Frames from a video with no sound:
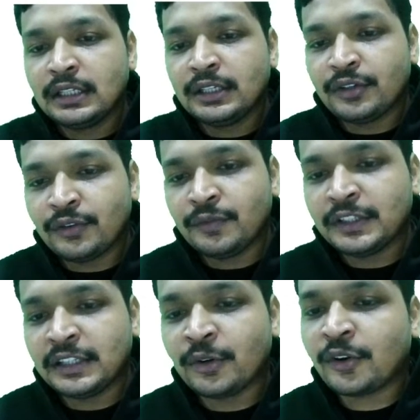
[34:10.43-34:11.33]

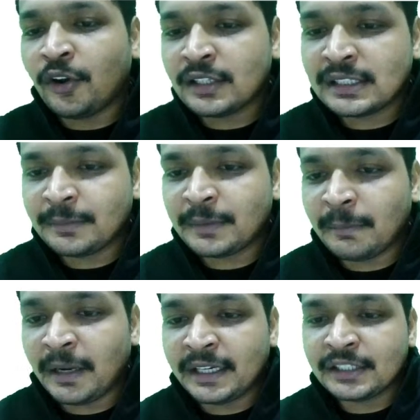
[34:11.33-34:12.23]
without concept a
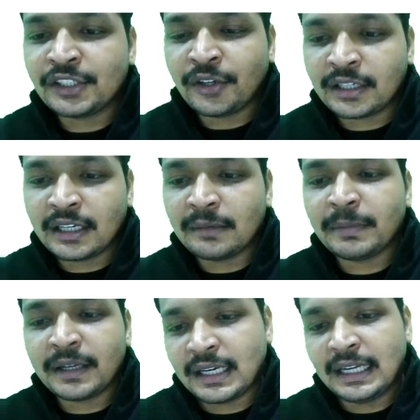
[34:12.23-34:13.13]
blind shortcut,
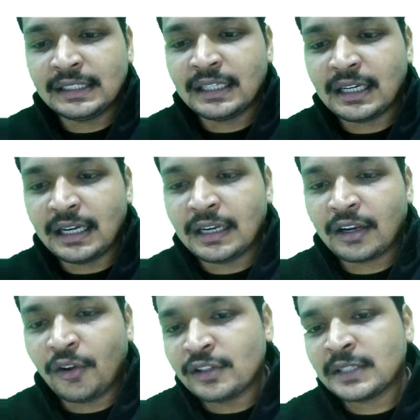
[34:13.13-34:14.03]
but rather a
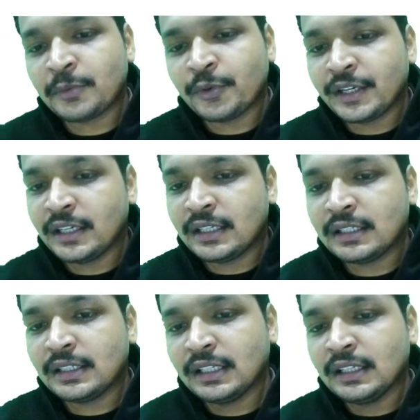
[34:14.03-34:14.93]
concept
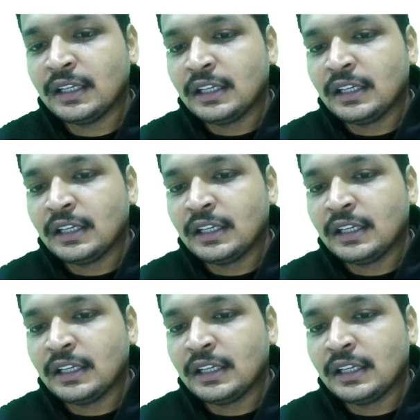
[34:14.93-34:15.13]
oriented thing.